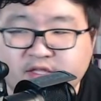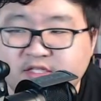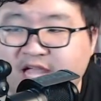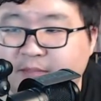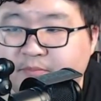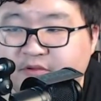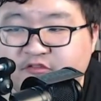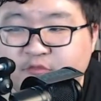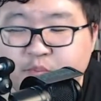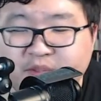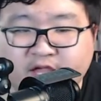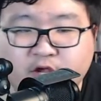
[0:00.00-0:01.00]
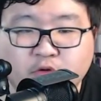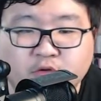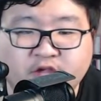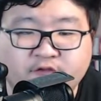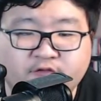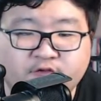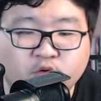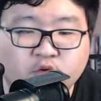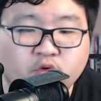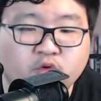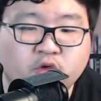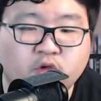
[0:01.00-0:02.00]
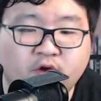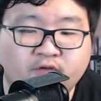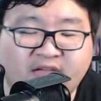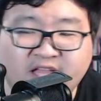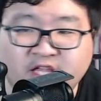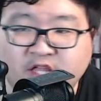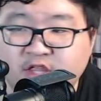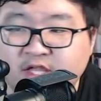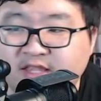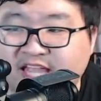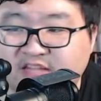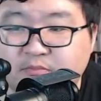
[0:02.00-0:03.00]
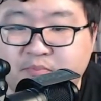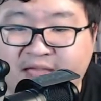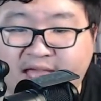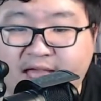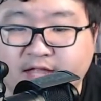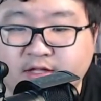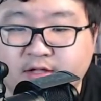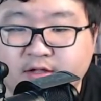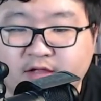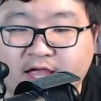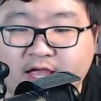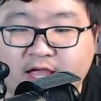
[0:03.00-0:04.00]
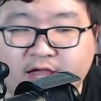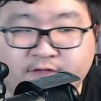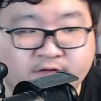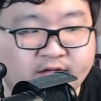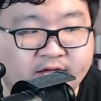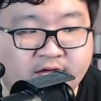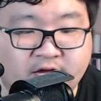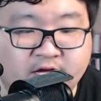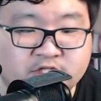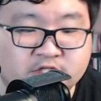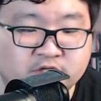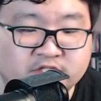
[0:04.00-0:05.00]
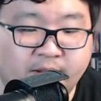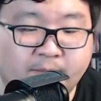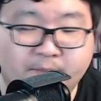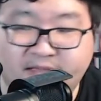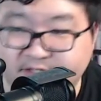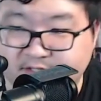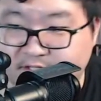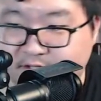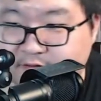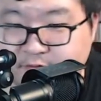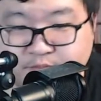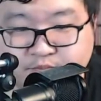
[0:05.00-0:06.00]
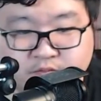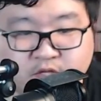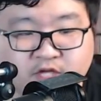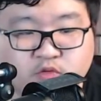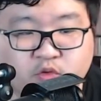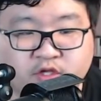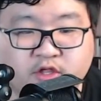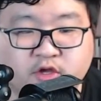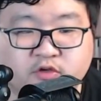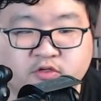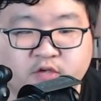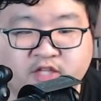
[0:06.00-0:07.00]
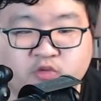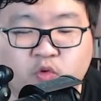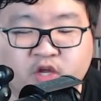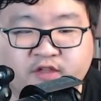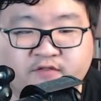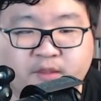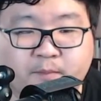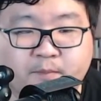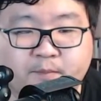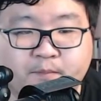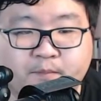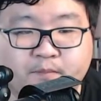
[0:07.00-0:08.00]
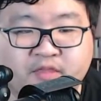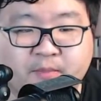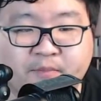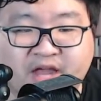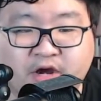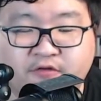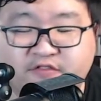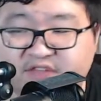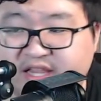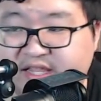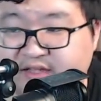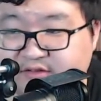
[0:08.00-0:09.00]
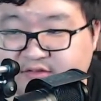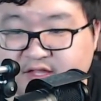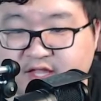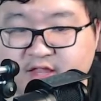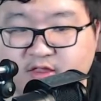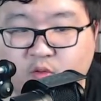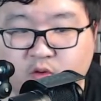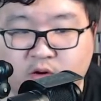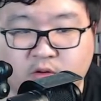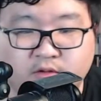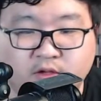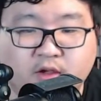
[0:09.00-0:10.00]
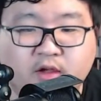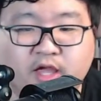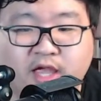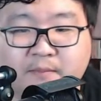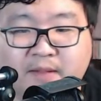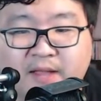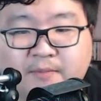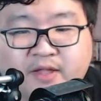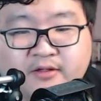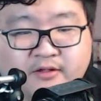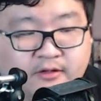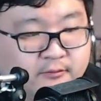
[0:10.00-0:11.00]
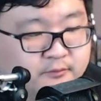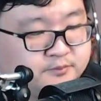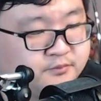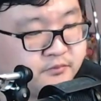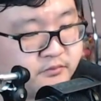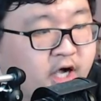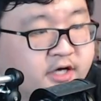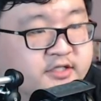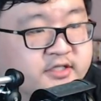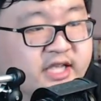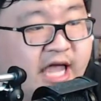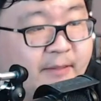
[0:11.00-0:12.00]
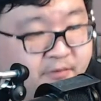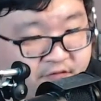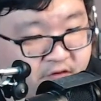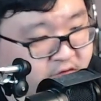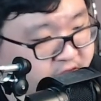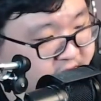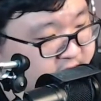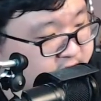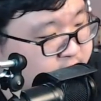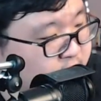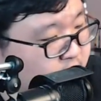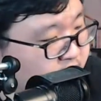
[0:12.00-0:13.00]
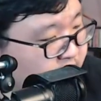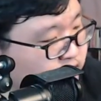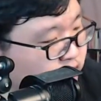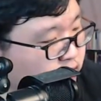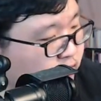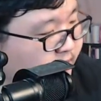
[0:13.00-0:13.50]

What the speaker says: type of bakery food of anything that's bad. I feel like custard's amazing. It's one of the better fillings in the world, in my opinion. Honestly, I prefer these more than Choco